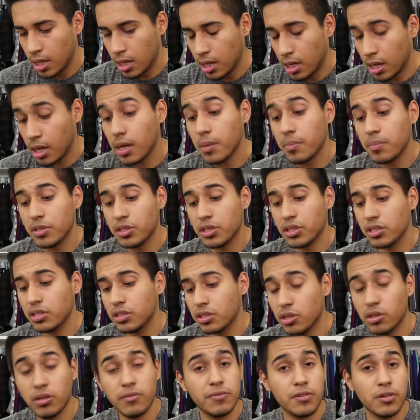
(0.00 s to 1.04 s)
But just
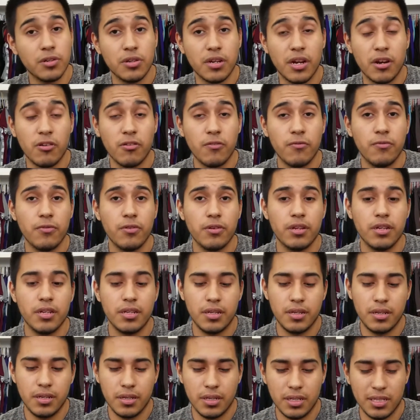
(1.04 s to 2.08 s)
know if you're
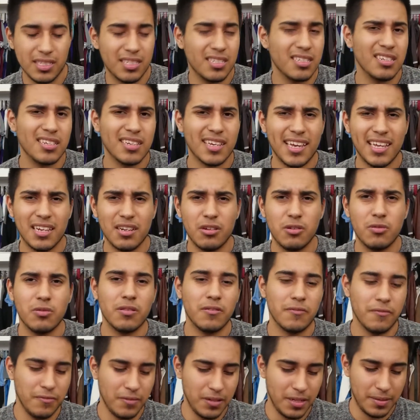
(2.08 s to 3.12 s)
narrow-footed, this is going to kind of go with
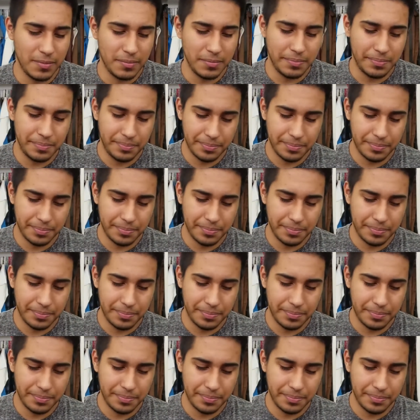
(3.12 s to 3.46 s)
the fit.